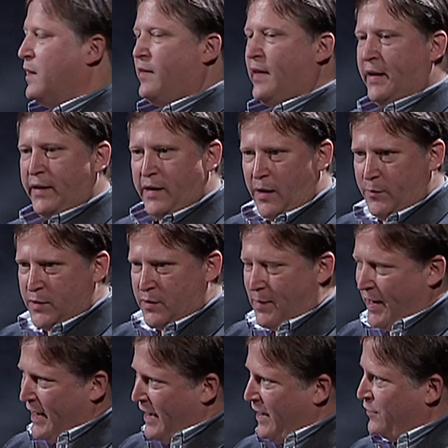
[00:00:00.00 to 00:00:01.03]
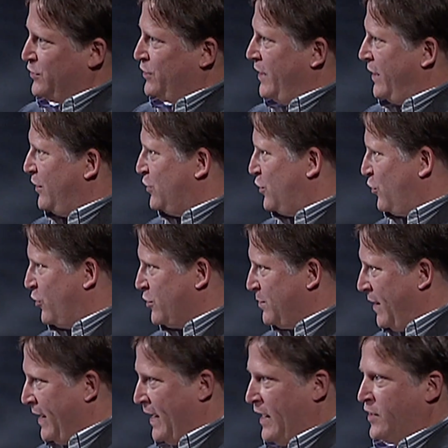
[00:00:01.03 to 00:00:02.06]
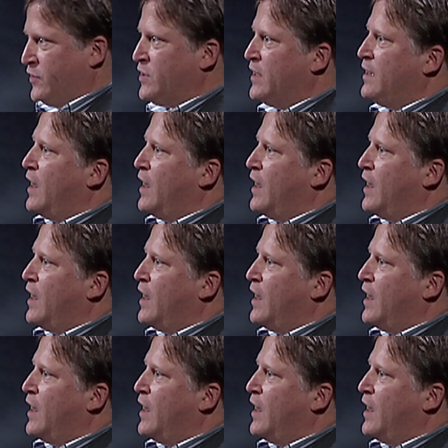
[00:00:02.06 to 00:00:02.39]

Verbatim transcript: They can come into my house, they can search my house.